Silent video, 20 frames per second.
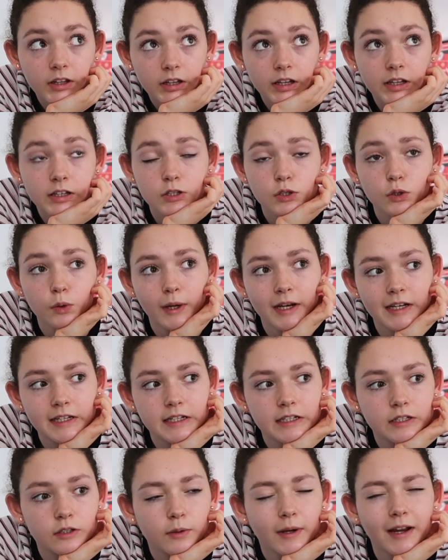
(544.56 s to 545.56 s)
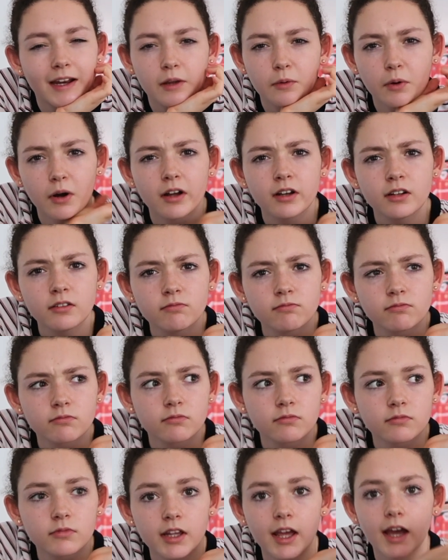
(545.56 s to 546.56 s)
in 2021.
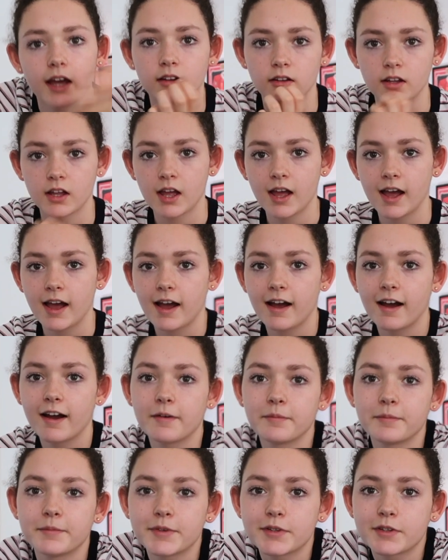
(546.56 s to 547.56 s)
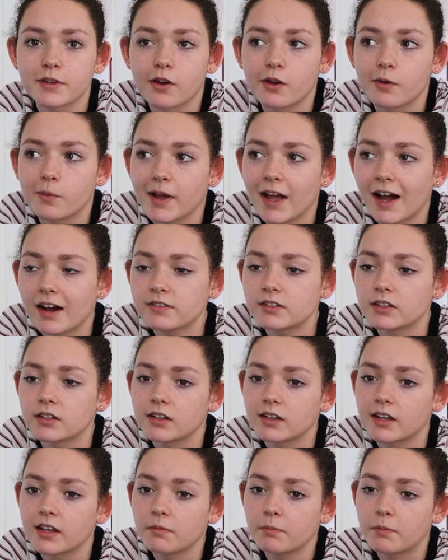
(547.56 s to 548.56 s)
Yeah, so we have
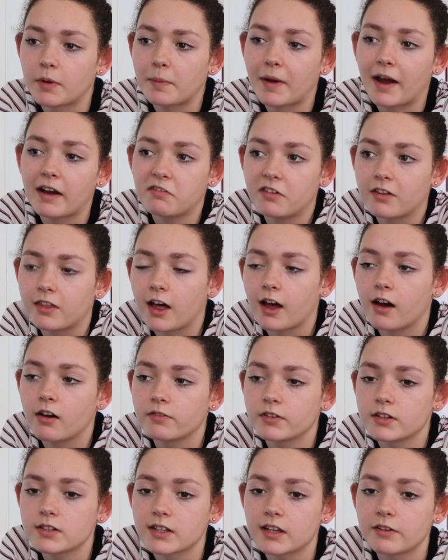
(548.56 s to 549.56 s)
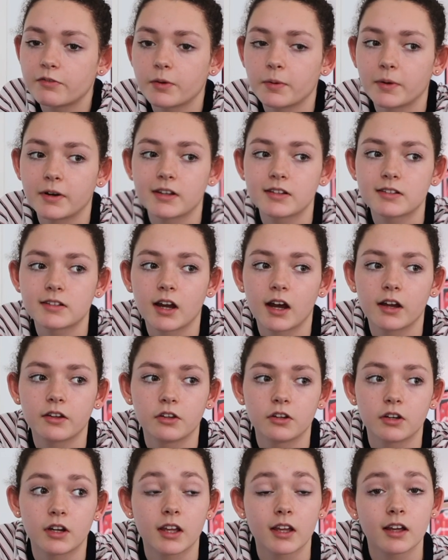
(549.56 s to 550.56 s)
to be back for that obviously if we want to start
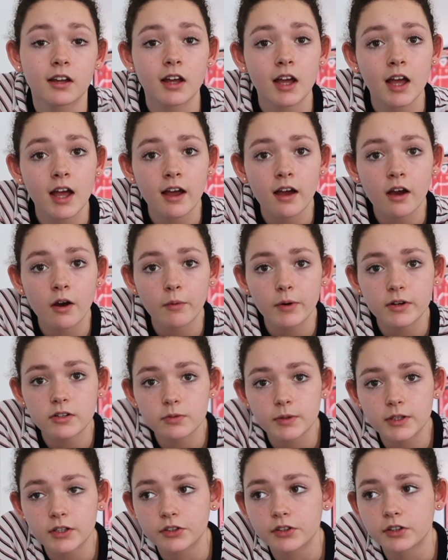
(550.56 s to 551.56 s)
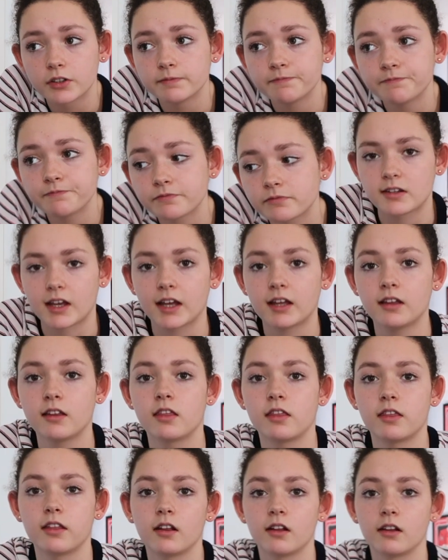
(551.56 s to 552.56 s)
uni. Which we do. It's like
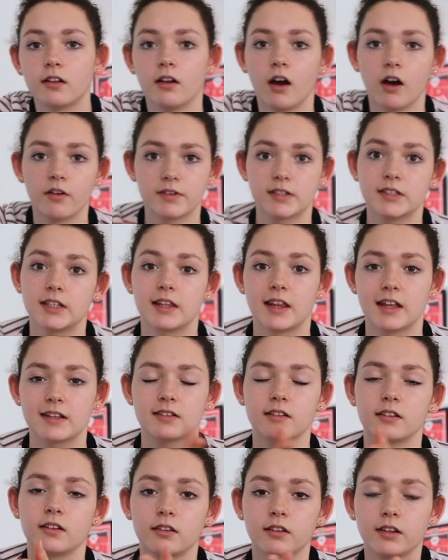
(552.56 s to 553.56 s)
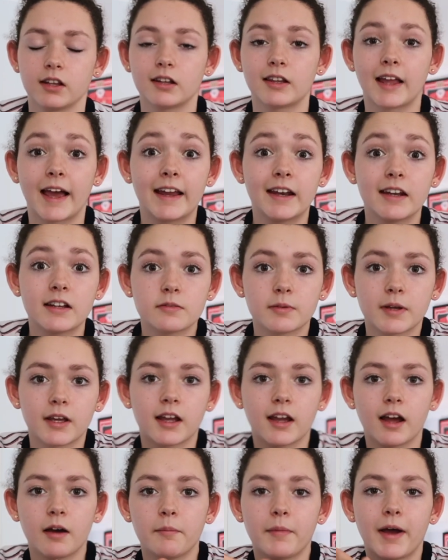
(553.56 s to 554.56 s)
the latest we
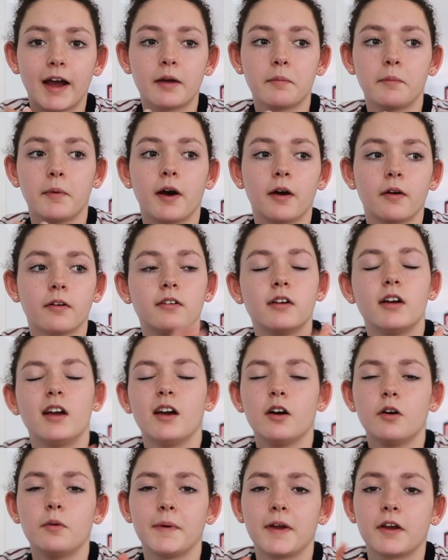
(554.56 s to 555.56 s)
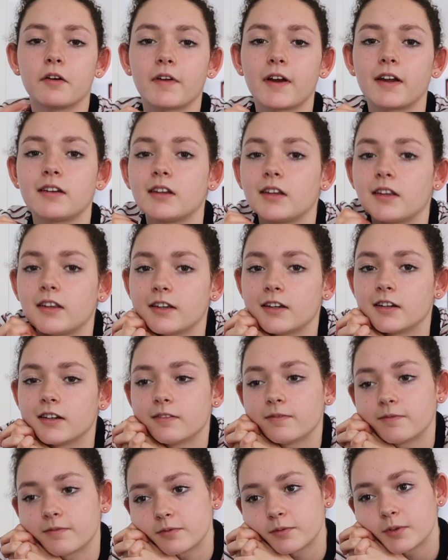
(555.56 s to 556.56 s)
can come back, but it'll be around a
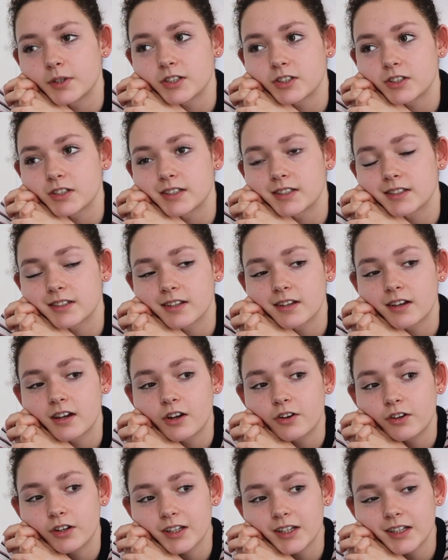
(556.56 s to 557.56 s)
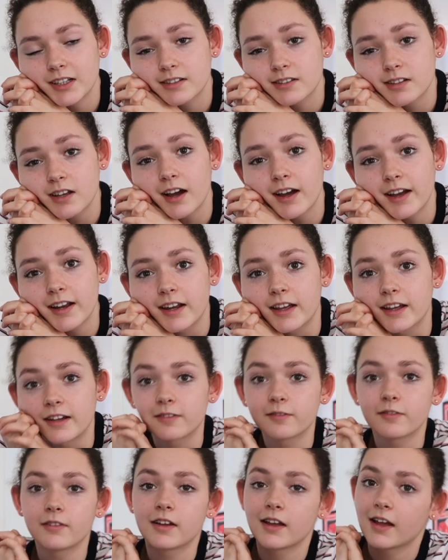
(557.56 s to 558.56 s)
year, which is really
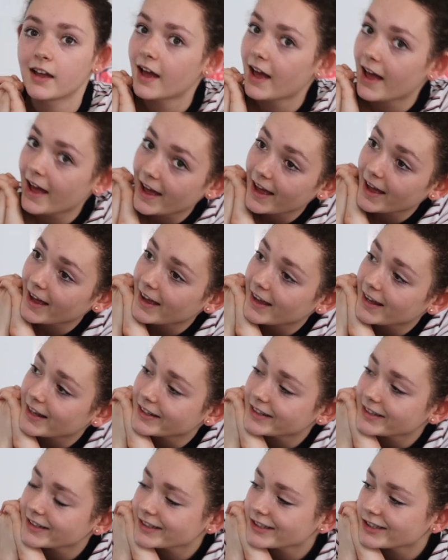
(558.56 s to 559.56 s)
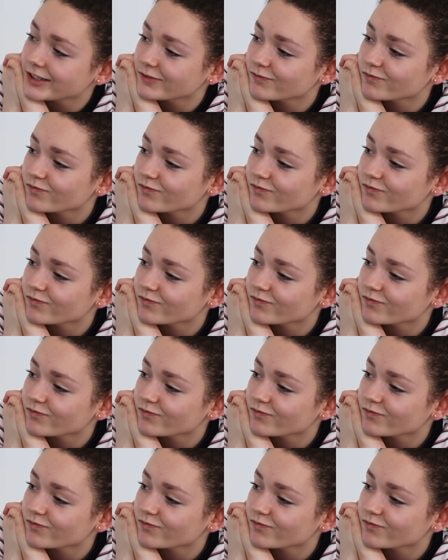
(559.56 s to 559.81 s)
exciting. And